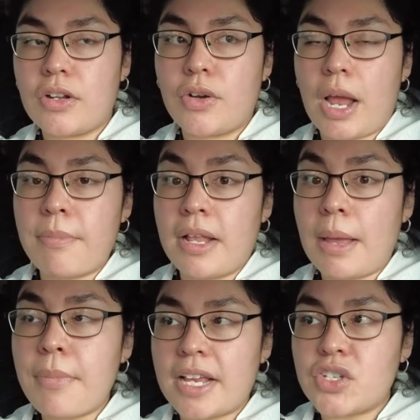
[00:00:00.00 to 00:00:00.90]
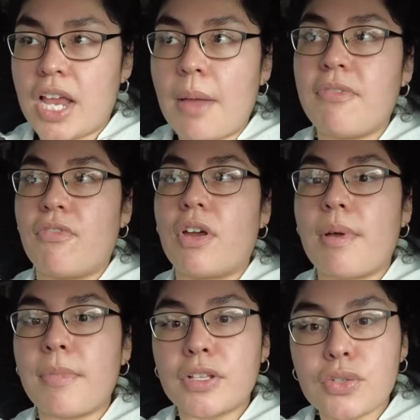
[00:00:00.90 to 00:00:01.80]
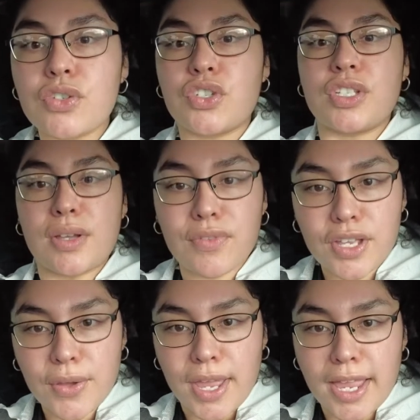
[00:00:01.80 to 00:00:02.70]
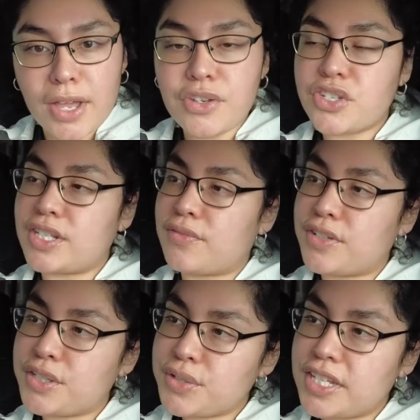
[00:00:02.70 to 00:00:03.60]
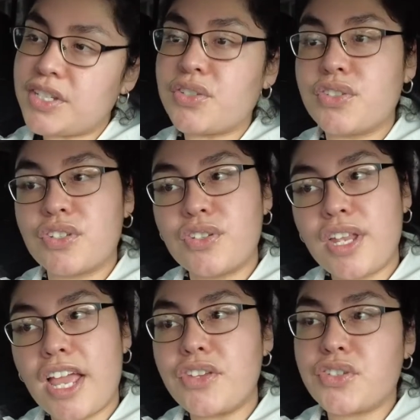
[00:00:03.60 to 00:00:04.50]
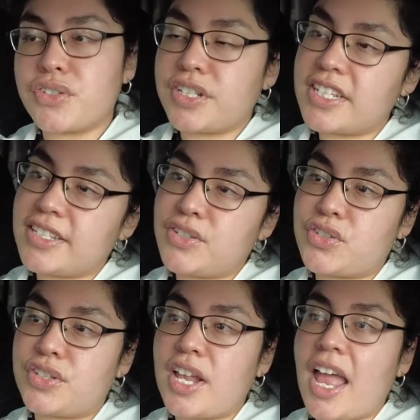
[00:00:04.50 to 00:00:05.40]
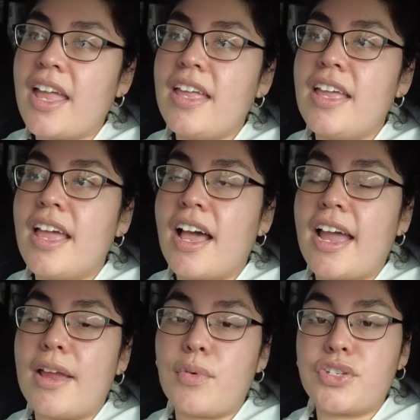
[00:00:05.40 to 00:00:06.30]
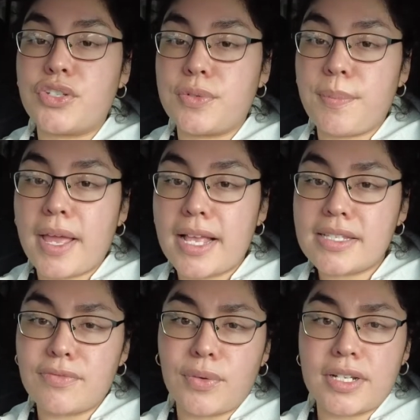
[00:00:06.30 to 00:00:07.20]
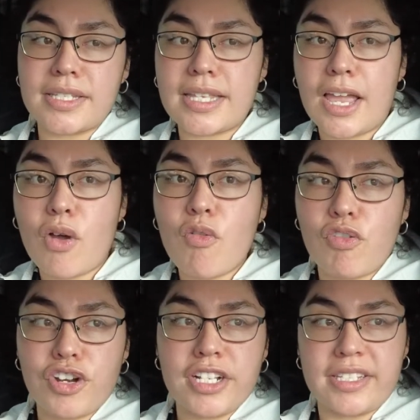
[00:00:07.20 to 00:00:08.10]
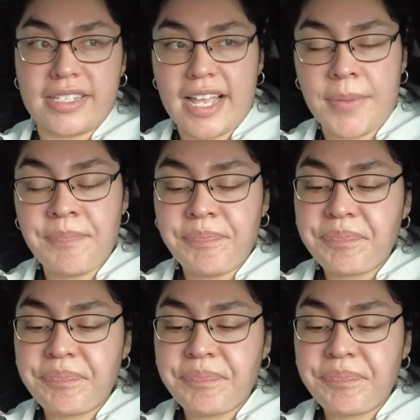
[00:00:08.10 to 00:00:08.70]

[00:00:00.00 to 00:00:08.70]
Or I'm actually happy for him. I'm like, dude, you should definitely go hang out. You should definitely do this. You should do that. You should do this and you should do that. I wish you the best if you want to stay over and snap.